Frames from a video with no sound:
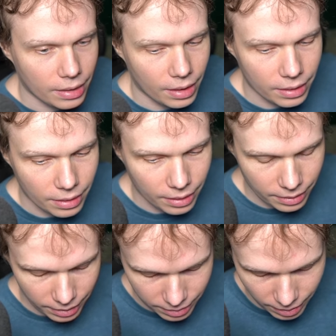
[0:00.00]
I, I
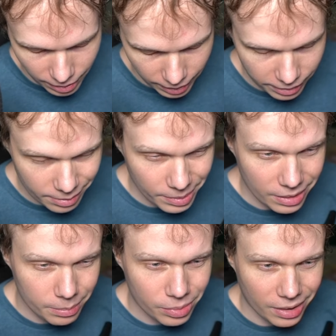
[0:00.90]
think the high
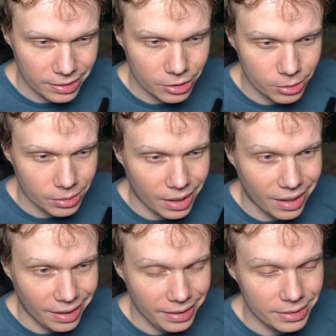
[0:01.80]
speed probably too
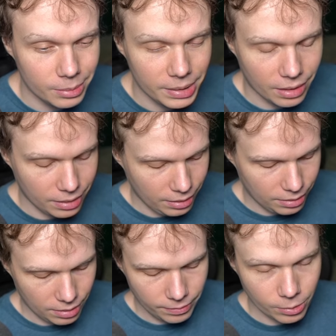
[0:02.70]
high, to be
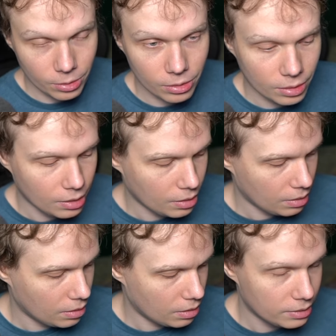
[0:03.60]
honest, for
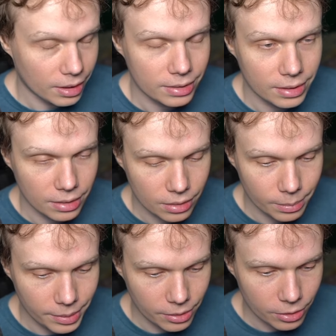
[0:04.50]
dusting a
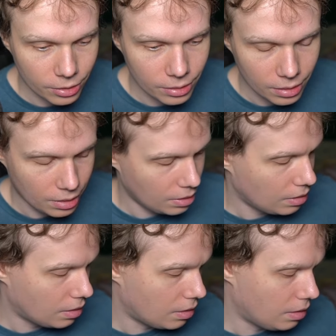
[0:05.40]
computer.
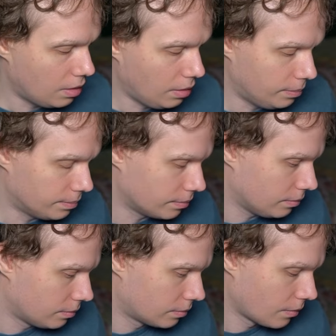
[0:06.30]
Um,
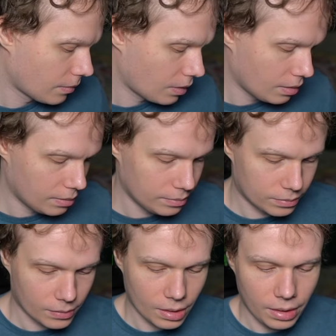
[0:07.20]

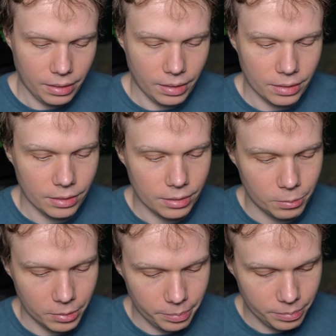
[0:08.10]
I think this
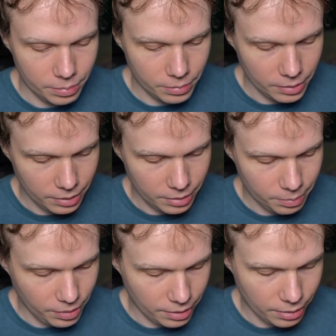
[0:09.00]
would... It's
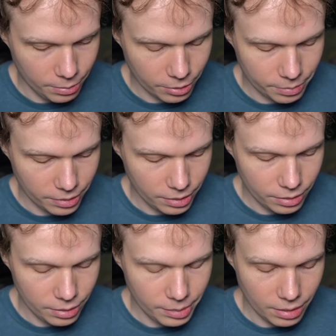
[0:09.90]
probably going to work pretty
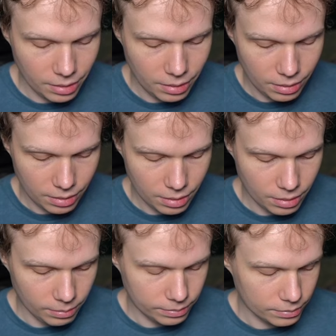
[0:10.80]
good, to be honest.
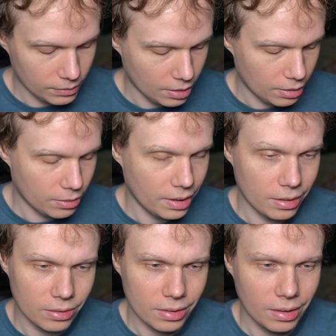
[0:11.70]
Um, so again,
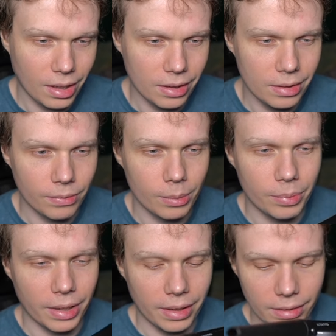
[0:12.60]
there's a lot of different
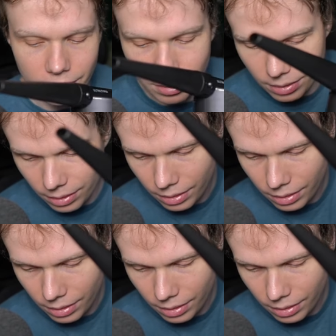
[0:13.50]
brands.